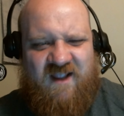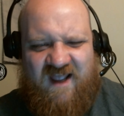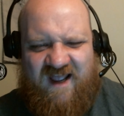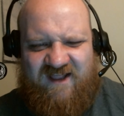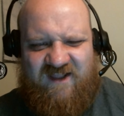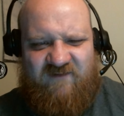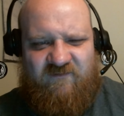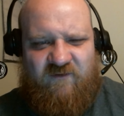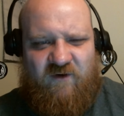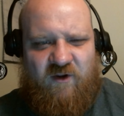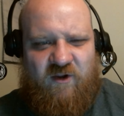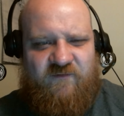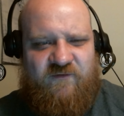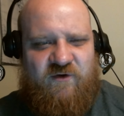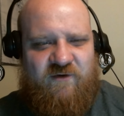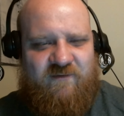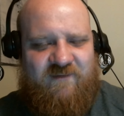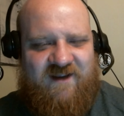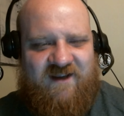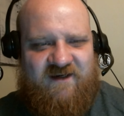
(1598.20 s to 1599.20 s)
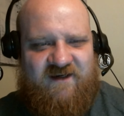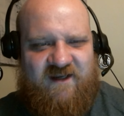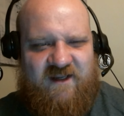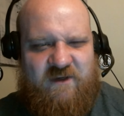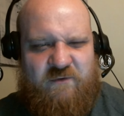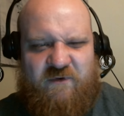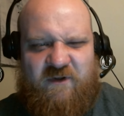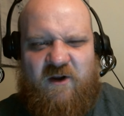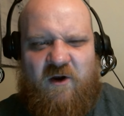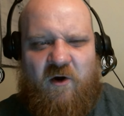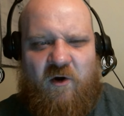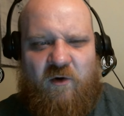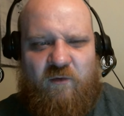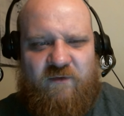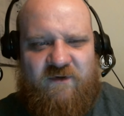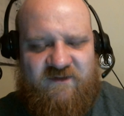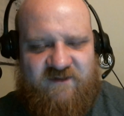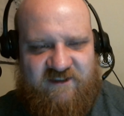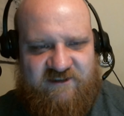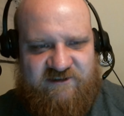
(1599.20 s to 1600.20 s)
I love all of humanity equally, all
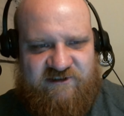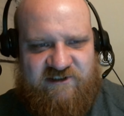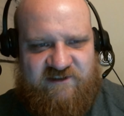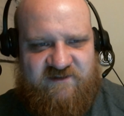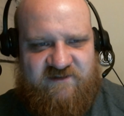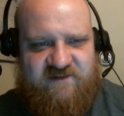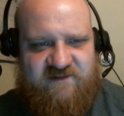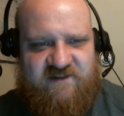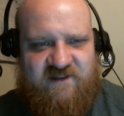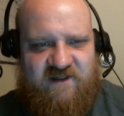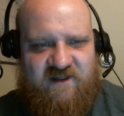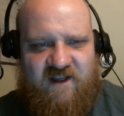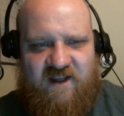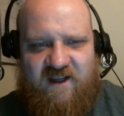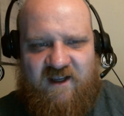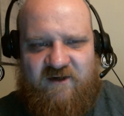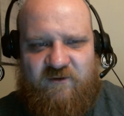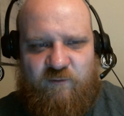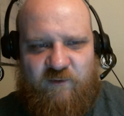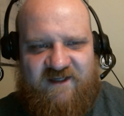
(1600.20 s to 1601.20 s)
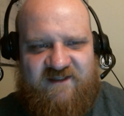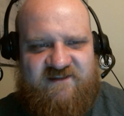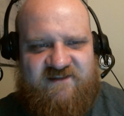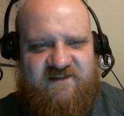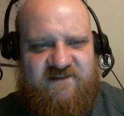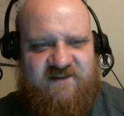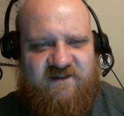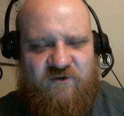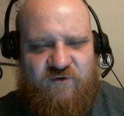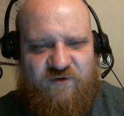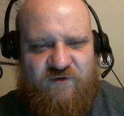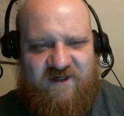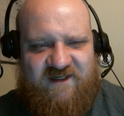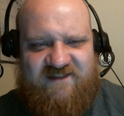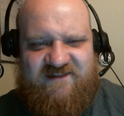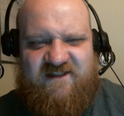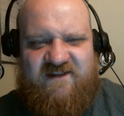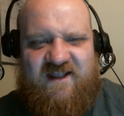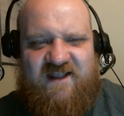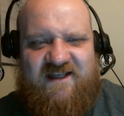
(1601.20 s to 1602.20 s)
religions and races and
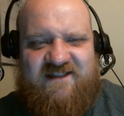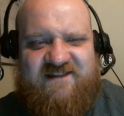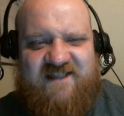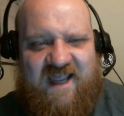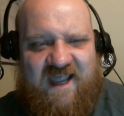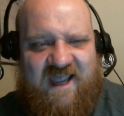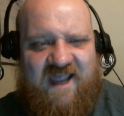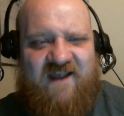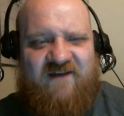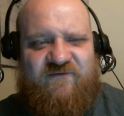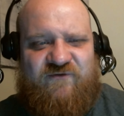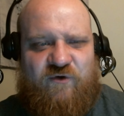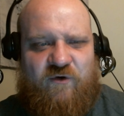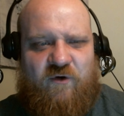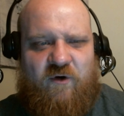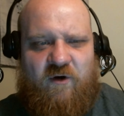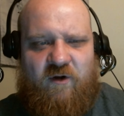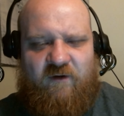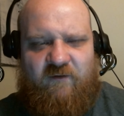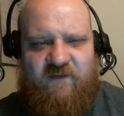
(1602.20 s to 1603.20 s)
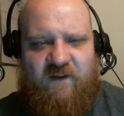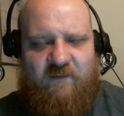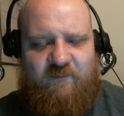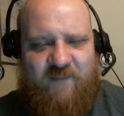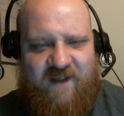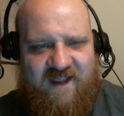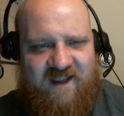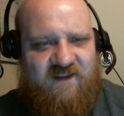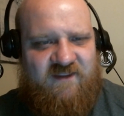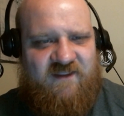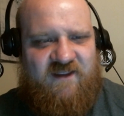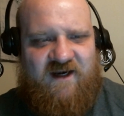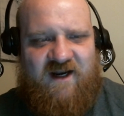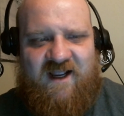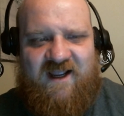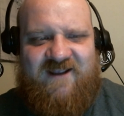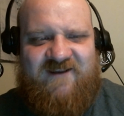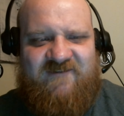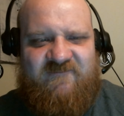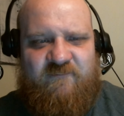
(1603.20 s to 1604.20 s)
creeds, and that's after all of the pain that
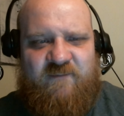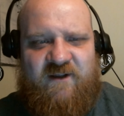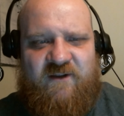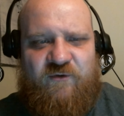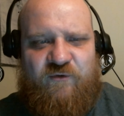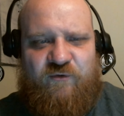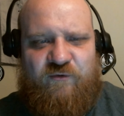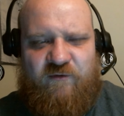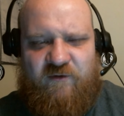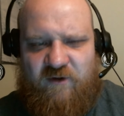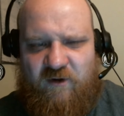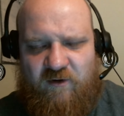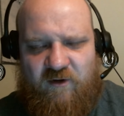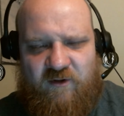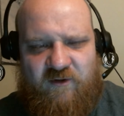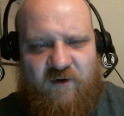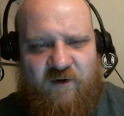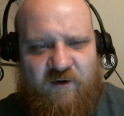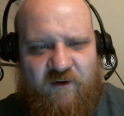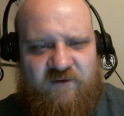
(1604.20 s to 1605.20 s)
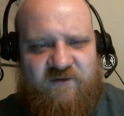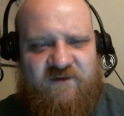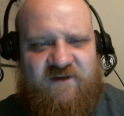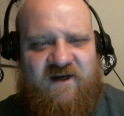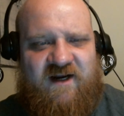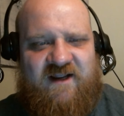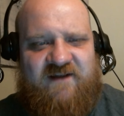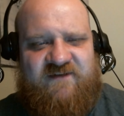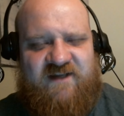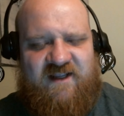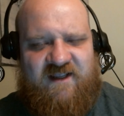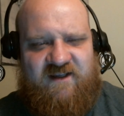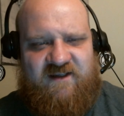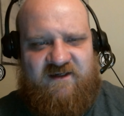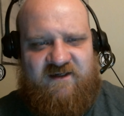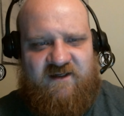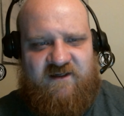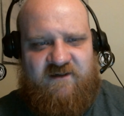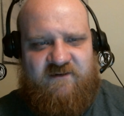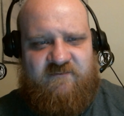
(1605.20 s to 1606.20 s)
I have been through and all the hurt that I've
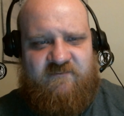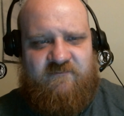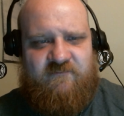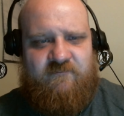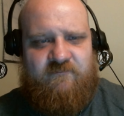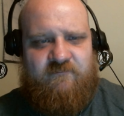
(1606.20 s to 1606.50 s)
taken in.